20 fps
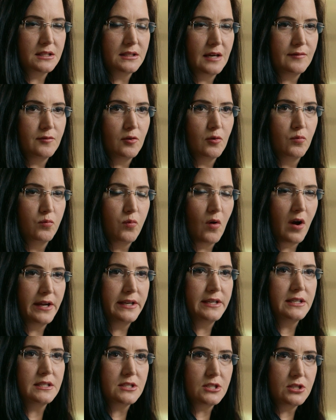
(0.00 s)
Level
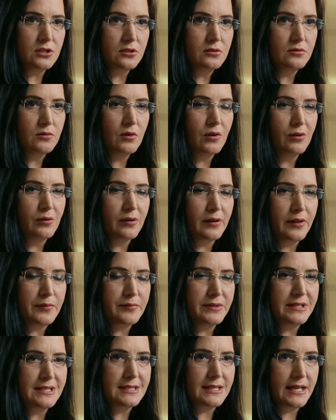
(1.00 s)
1, 2, or
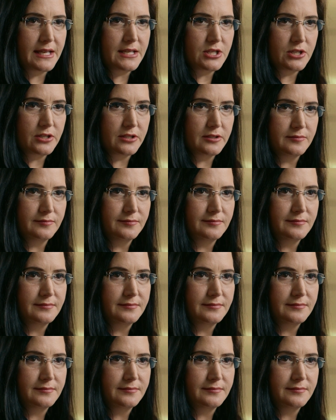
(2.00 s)
3 center.